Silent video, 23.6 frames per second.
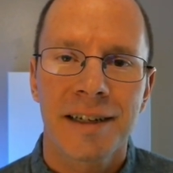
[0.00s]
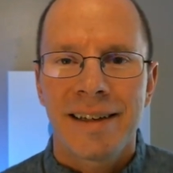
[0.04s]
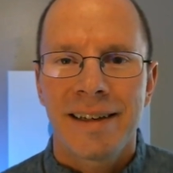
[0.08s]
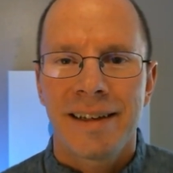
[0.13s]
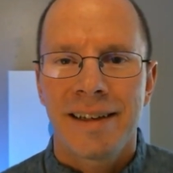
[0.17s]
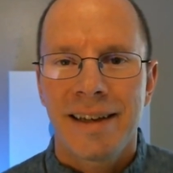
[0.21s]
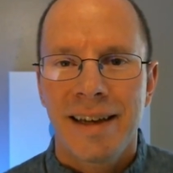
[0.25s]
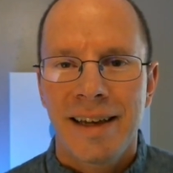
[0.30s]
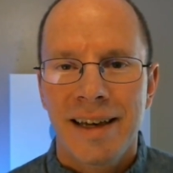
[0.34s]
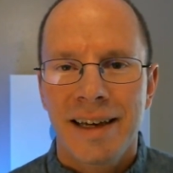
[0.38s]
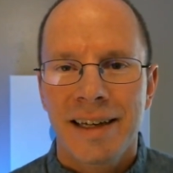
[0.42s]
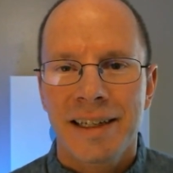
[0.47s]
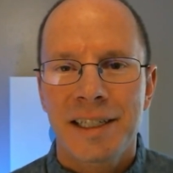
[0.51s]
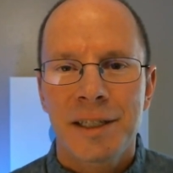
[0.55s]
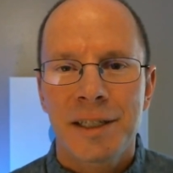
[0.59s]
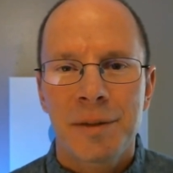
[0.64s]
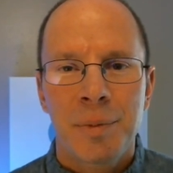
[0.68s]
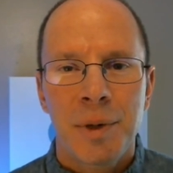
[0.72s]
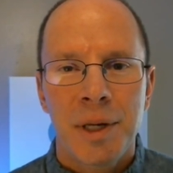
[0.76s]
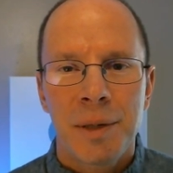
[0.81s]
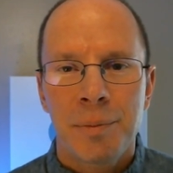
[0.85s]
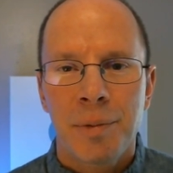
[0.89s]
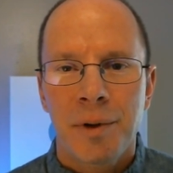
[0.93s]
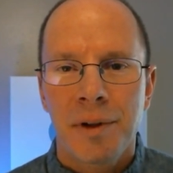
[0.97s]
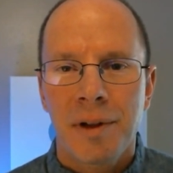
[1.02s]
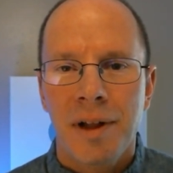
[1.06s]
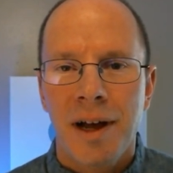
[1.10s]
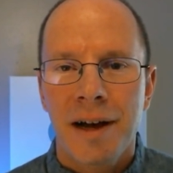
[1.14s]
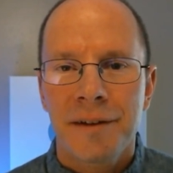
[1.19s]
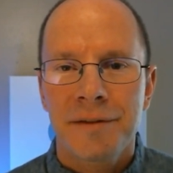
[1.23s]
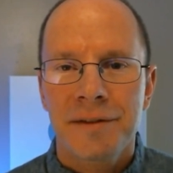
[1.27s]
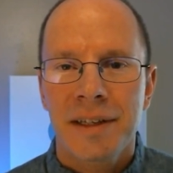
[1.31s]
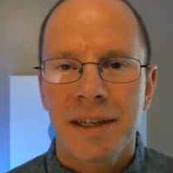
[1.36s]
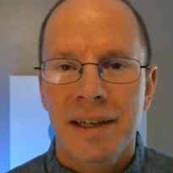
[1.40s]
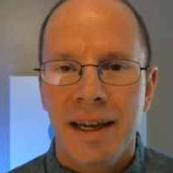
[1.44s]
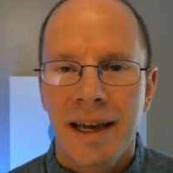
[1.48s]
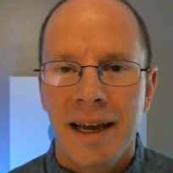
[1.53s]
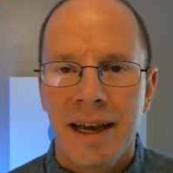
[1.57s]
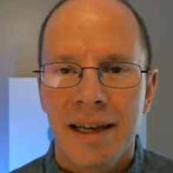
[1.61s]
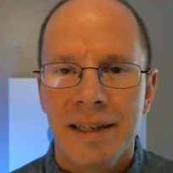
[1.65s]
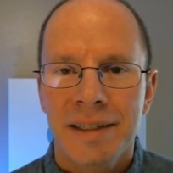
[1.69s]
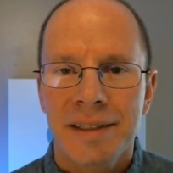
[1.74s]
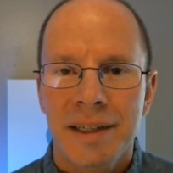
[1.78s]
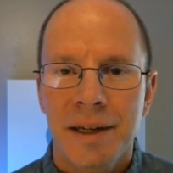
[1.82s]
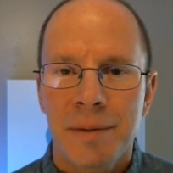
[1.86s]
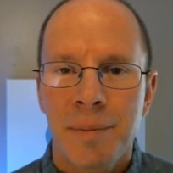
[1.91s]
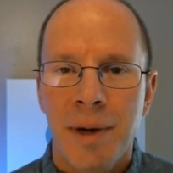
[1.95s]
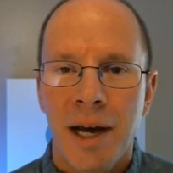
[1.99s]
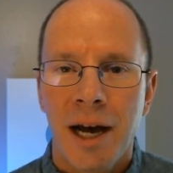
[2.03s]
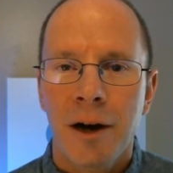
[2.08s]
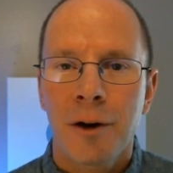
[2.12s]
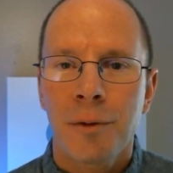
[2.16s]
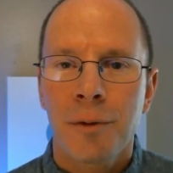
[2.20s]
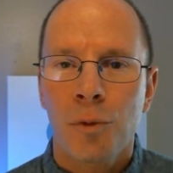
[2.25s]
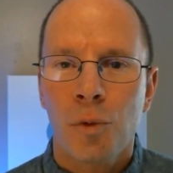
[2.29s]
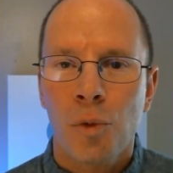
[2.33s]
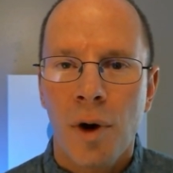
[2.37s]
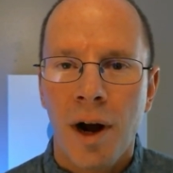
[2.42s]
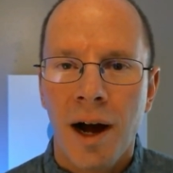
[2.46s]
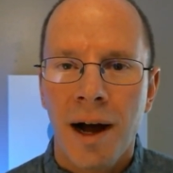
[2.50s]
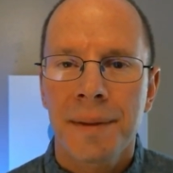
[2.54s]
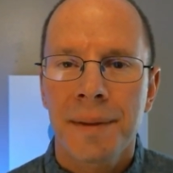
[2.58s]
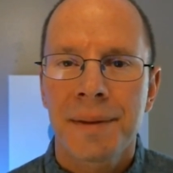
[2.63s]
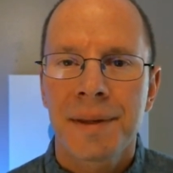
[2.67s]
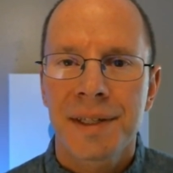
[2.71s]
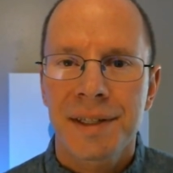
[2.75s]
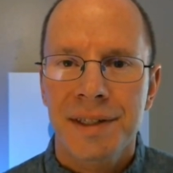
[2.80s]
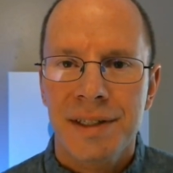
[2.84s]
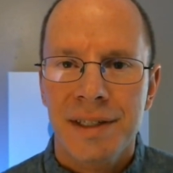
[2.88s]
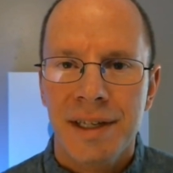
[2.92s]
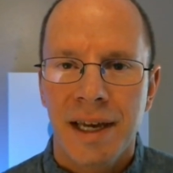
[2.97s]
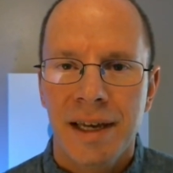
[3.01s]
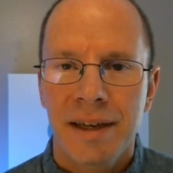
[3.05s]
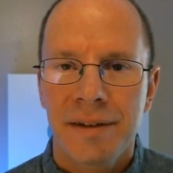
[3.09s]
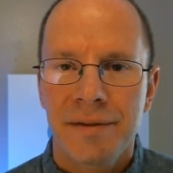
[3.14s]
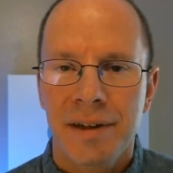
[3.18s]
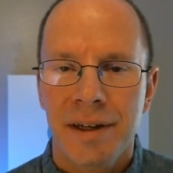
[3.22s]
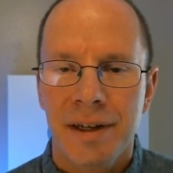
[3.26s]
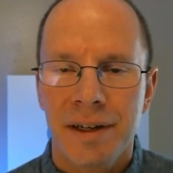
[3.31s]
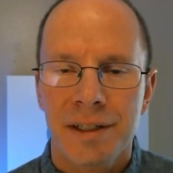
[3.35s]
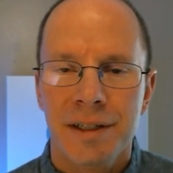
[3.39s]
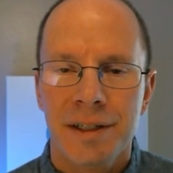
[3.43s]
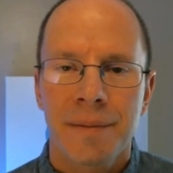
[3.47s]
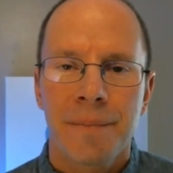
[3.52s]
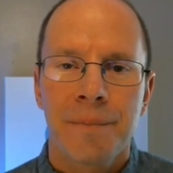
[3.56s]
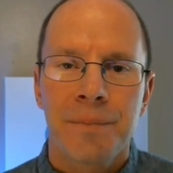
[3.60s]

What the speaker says: Next, people often ask about Roth savings.